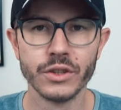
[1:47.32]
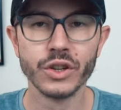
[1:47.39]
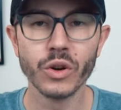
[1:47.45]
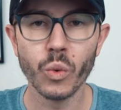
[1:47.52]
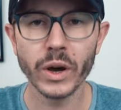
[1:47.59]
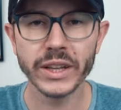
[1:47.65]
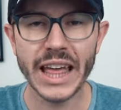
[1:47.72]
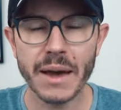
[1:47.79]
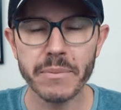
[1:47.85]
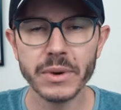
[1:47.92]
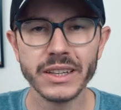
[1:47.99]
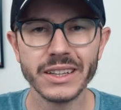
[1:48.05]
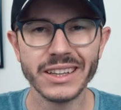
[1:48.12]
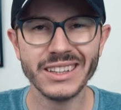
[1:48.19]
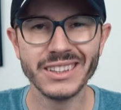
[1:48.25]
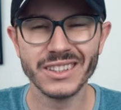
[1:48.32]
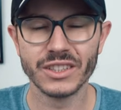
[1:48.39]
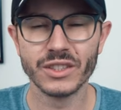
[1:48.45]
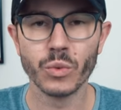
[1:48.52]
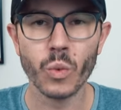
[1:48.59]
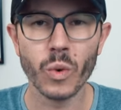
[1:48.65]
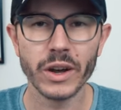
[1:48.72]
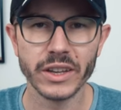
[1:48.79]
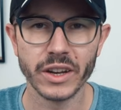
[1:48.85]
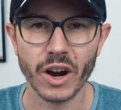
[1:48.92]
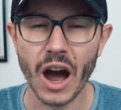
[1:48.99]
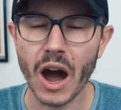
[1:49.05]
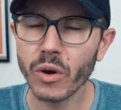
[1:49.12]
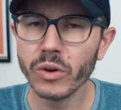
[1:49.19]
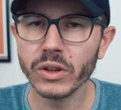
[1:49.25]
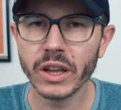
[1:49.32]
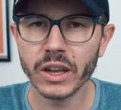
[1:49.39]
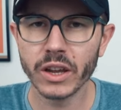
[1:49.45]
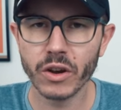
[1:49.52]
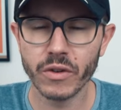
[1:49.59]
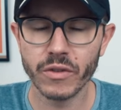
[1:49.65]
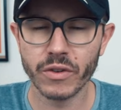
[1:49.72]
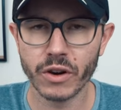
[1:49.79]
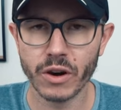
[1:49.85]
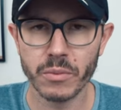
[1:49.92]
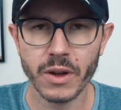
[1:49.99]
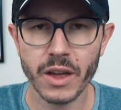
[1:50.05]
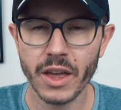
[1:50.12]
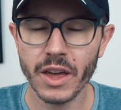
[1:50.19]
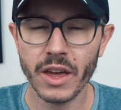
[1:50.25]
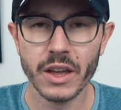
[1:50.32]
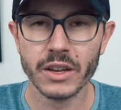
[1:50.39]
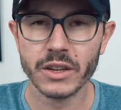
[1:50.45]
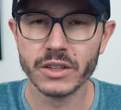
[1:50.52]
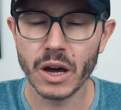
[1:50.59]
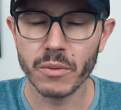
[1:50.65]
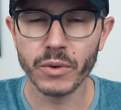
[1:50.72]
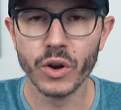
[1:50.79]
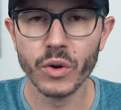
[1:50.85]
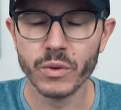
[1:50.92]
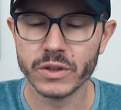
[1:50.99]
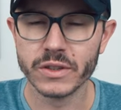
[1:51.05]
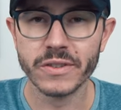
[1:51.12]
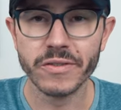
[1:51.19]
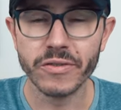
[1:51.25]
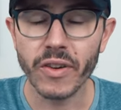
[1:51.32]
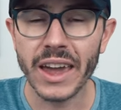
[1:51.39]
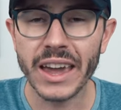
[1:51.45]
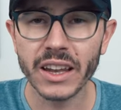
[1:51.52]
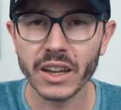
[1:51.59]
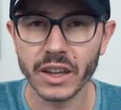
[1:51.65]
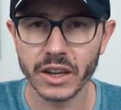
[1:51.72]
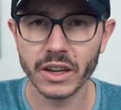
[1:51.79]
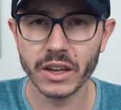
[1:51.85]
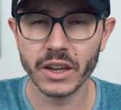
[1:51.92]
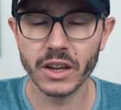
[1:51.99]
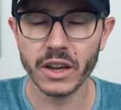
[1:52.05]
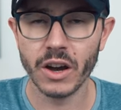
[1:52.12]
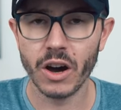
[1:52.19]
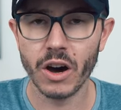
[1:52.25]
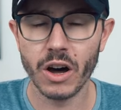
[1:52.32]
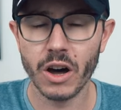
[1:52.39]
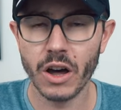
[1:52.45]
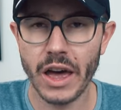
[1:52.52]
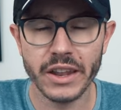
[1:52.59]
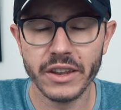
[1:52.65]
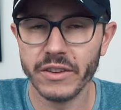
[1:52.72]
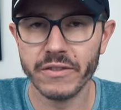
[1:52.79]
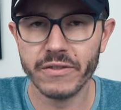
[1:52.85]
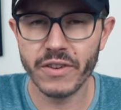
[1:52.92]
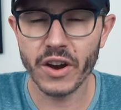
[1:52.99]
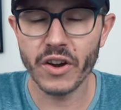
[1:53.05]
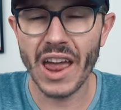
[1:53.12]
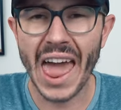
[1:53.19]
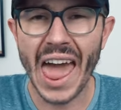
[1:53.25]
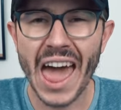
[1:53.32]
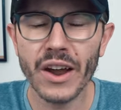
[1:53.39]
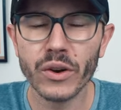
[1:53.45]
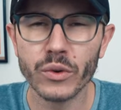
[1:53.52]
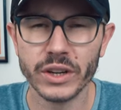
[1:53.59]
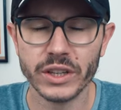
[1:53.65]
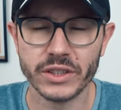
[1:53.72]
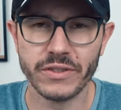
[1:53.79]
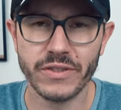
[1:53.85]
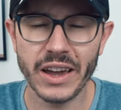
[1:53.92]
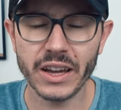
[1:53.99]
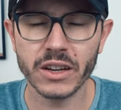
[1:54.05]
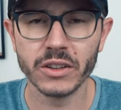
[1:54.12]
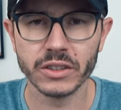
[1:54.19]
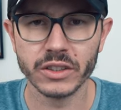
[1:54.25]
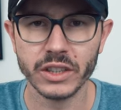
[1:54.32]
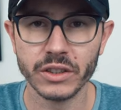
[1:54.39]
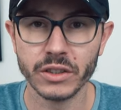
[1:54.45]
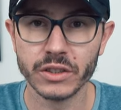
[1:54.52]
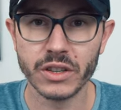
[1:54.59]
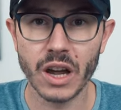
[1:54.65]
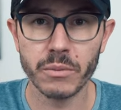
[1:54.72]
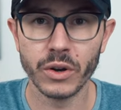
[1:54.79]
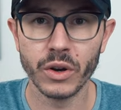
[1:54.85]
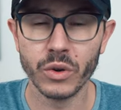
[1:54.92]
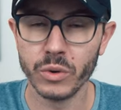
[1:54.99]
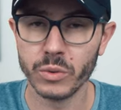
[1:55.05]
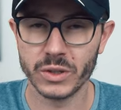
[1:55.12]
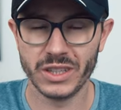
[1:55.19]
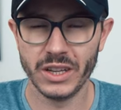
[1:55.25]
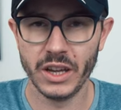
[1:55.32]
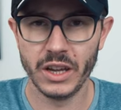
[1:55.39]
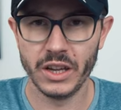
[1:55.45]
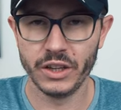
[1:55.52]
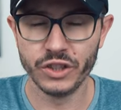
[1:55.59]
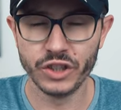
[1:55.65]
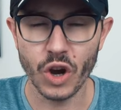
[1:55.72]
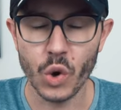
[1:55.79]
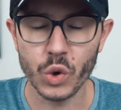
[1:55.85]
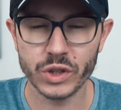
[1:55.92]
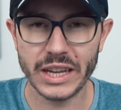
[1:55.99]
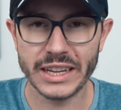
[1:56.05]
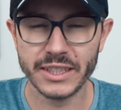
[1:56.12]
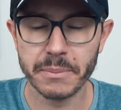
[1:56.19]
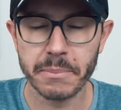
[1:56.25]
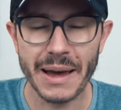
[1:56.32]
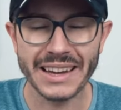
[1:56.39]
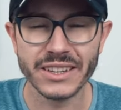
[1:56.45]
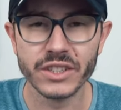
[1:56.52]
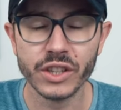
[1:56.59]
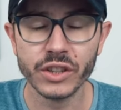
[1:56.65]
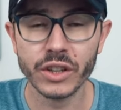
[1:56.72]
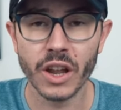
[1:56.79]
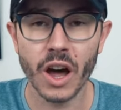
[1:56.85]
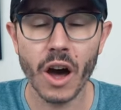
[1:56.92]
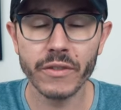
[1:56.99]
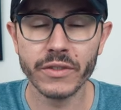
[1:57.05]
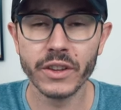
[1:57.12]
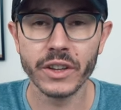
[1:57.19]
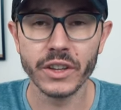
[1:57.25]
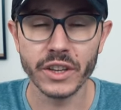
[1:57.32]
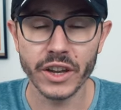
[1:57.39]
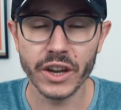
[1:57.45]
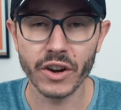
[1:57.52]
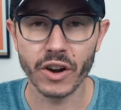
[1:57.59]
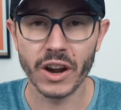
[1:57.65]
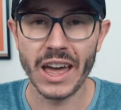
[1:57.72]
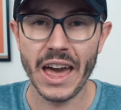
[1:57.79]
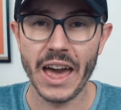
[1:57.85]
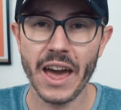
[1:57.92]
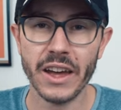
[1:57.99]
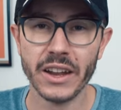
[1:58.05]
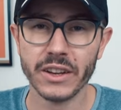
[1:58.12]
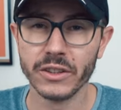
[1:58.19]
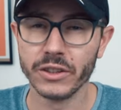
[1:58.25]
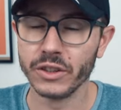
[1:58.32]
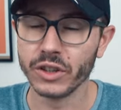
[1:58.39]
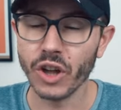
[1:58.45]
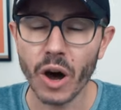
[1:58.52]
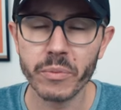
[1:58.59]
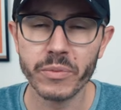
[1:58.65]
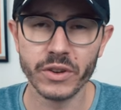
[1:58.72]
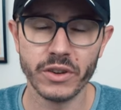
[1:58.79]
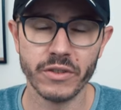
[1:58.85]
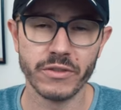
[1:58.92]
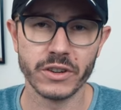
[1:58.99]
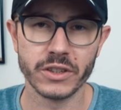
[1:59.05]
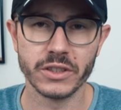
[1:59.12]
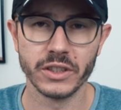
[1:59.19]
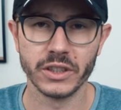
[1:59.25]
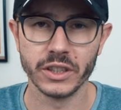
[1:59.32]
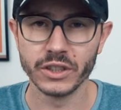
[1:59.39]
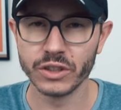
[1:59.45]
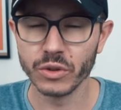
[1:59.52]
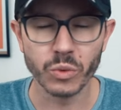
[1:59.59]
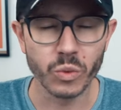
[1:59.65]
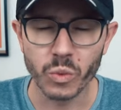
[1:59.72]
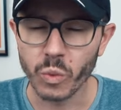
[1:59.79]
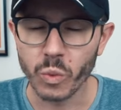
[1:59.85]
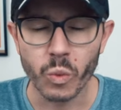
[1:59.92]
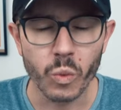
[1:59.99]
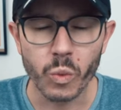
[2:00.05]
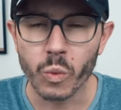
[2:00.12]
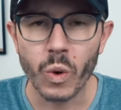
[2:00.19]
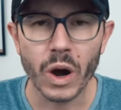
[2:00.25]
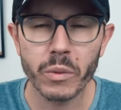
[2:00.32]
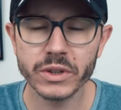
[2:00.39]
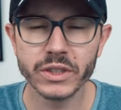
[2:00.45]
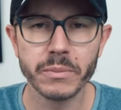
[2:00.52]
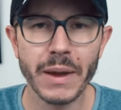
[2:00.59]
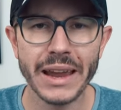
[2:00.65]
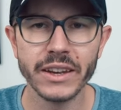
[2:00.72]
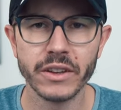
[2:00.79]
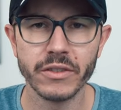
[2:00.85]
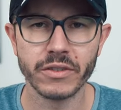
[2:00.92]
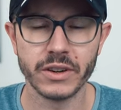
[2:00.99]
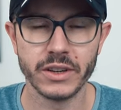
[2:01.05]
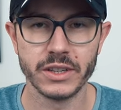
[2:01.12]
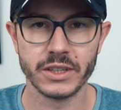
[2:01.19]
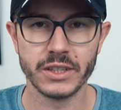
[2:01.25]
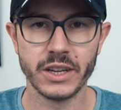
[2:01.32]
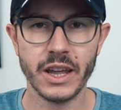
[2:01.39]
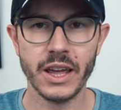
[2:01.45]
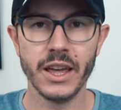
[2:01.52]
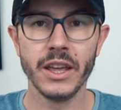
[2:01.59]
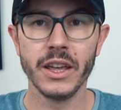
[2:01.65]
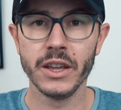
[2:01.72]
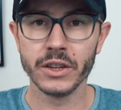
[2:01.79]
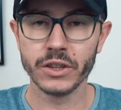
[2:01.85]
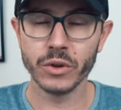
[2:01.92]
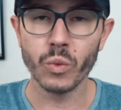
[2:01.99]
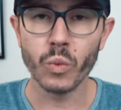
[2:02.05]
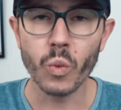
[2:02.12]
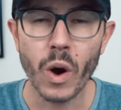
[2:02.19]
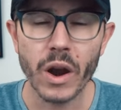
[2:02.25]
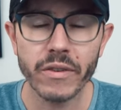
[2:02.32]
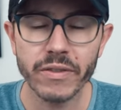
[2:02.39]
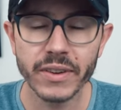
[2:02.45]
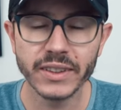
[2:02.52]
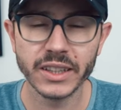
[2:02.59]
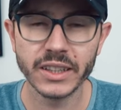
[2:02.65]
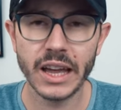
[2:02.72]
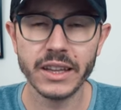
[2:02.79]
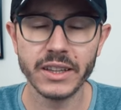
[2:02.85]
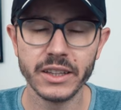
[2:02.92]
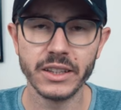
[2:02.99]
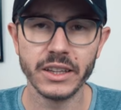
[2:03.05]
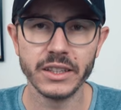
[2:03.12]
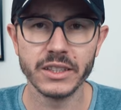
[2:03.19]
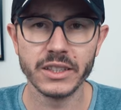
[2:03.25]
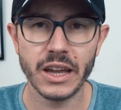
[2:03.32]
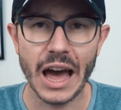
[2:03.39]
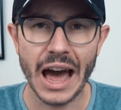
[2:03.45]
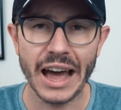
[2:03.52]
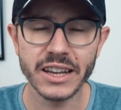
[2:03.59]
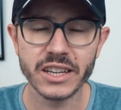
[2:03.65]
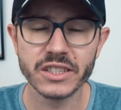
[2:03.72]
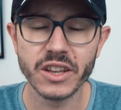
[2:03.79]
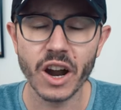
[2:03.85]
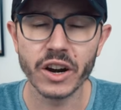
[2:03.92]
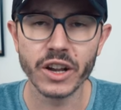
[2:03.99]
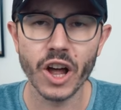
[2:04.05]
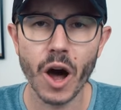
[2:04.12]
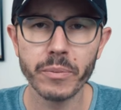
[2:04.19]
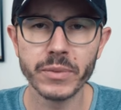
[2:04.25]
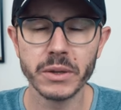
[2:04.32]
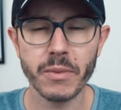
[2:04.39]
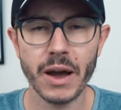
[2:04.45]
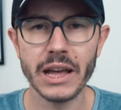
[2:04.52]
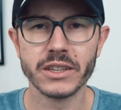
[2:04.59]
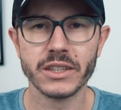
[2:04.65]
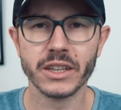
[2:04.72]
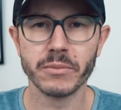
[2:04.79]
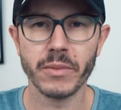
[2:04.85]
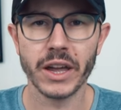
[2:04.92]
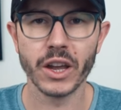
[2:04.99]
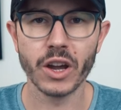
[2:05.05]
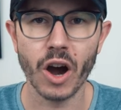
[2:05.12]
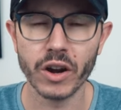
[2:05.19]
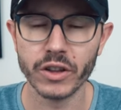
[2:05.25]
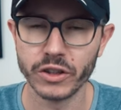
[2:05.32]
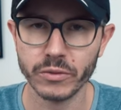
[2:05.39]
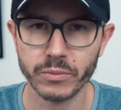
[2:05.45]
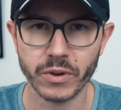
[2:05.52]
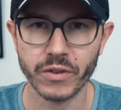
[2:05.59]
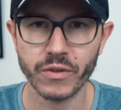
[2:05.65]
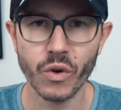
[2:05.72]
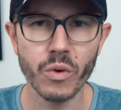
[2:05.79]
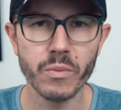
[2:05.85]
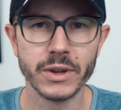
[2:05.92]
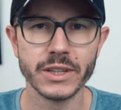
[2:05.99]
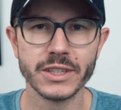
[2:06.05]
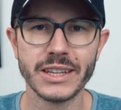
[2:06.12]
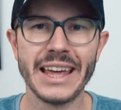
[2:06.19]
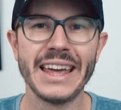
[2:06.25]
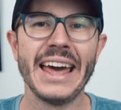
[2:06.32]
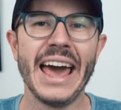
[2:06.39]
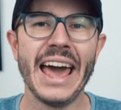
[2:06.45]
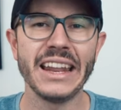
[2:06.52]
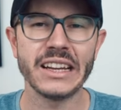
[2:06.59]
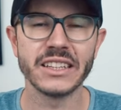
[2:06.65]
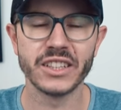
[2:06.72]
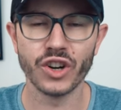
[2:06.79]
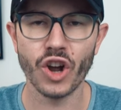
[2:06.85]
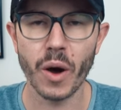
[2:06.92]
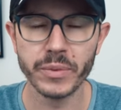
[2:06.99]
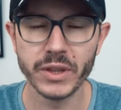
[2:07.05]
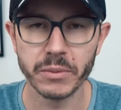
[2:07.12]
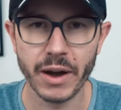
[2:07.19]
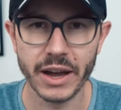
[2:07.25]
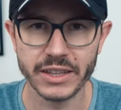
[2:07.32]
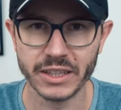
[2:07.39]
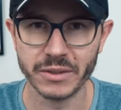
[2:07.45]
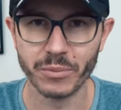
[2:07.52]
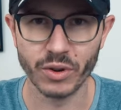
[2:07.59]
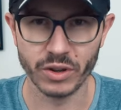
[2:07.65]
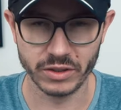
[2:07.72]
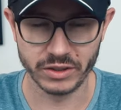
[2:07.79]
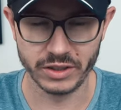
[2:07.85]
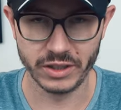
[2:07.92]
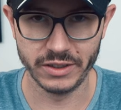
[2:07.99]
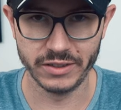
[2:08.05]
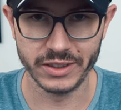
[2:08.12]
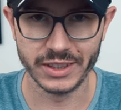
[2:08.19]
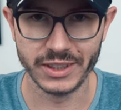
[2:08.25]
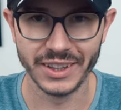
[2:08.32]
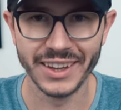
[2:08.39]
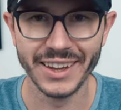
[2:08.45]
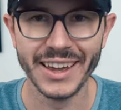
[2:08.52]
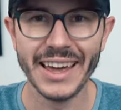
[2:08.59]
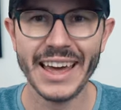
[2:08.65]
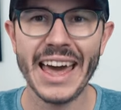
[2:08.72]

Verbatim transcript: So what happened in this 1 year? How could I go from someone who was failing at a very average faculty to someone who was chosen as the best student of the year at a top university? So what was the main difference? So one thing that did is I started optimizing my cognitive performance and I started optimizing productivity.